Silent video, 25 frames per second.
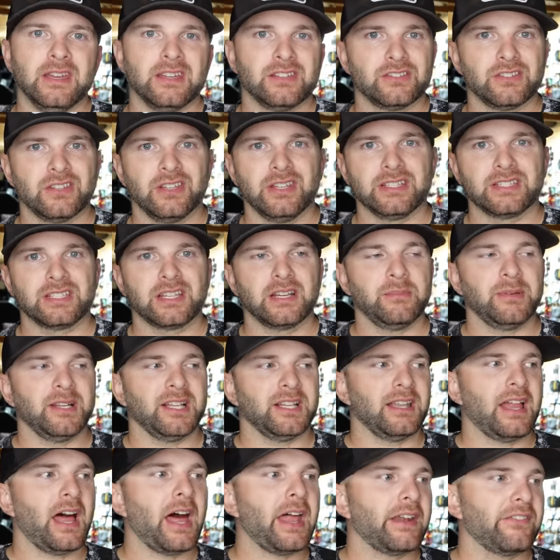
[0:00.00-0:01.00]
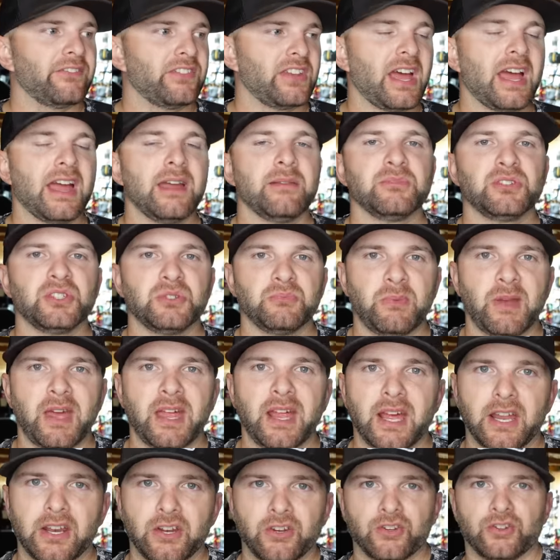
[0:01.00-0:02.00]
So that's going to be a lot of time
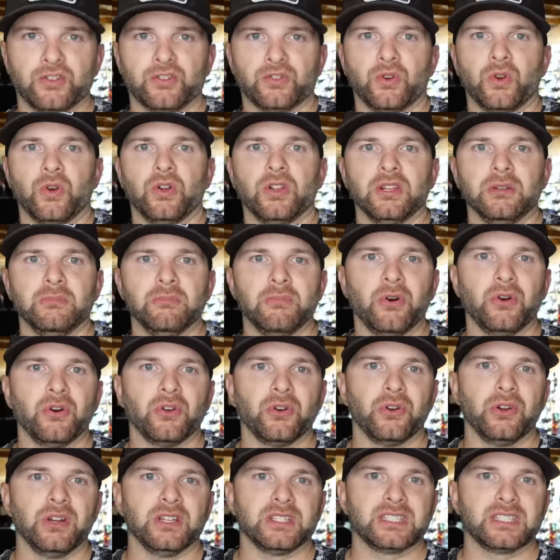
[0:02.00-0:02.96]
spent on your trolling motor.